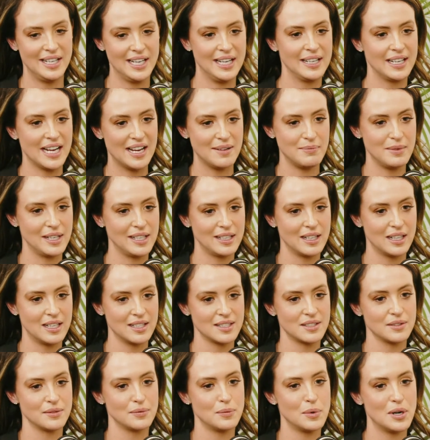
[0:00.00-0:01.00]
He gave me a
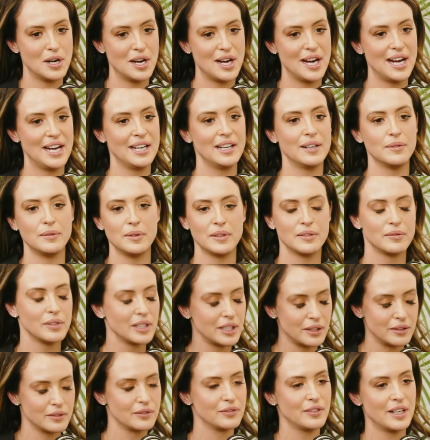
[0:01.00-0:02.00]
glass of wine and we're really
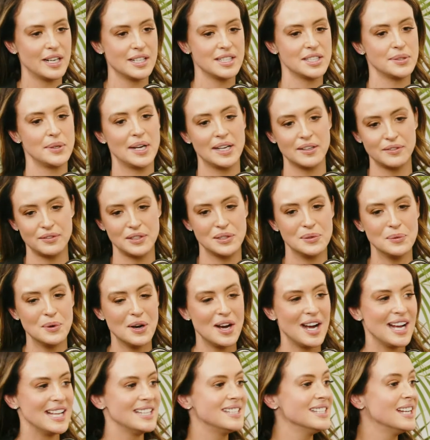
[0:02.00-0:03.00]
good friends. So we had a few
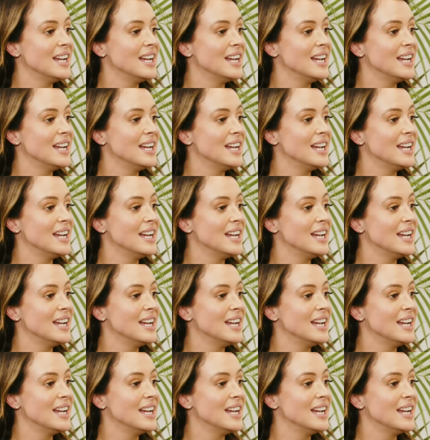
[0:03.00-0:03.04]
wines.